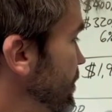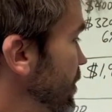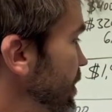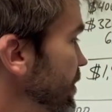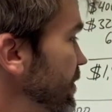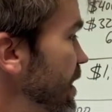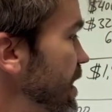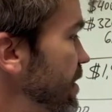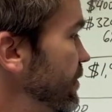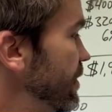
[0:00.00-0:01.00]
already
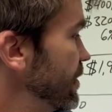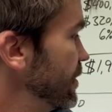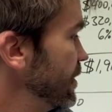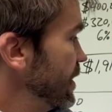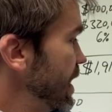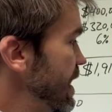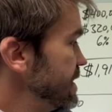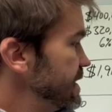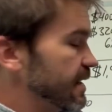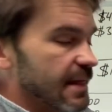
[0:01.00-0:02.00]
saved
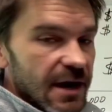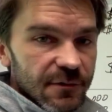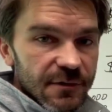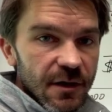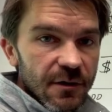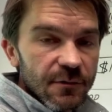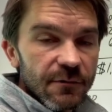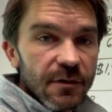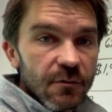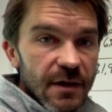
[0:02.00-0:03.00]
$18,000
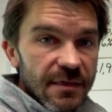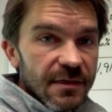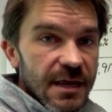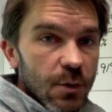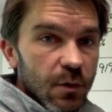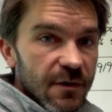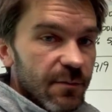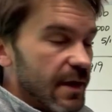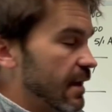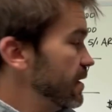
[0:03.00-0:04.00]
over the rent that he would have
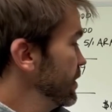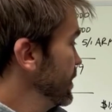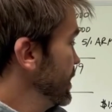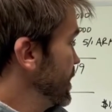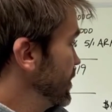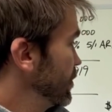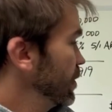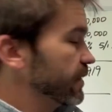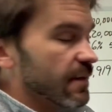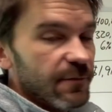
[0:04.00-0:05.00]
paid. He's
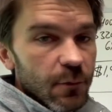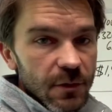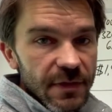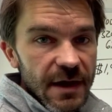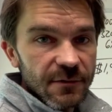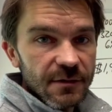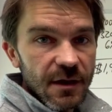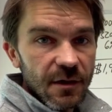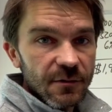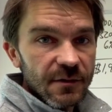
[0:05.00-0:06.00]
built up
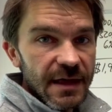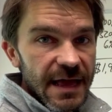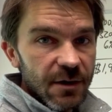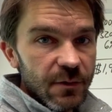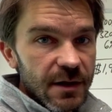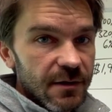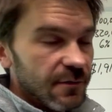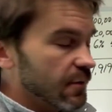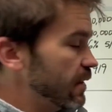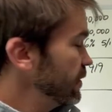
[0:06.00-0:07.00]
$4,000 in equity.
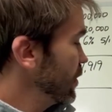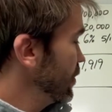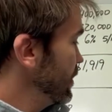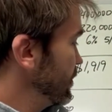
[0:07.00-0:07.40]
So he's already